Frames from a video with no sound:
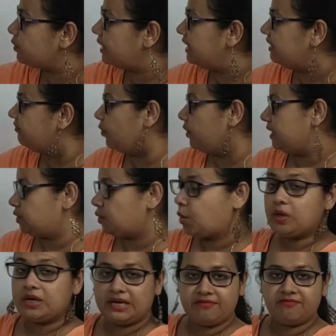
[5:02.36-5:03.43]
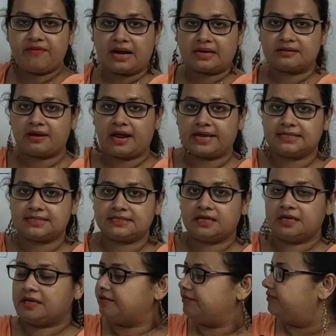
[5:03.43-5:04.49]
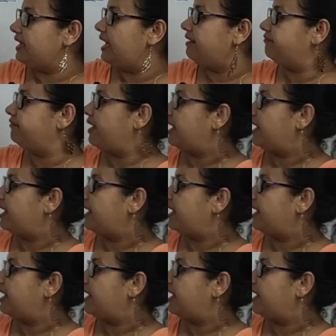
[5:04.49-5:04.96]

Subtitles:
24 is only factorized. We have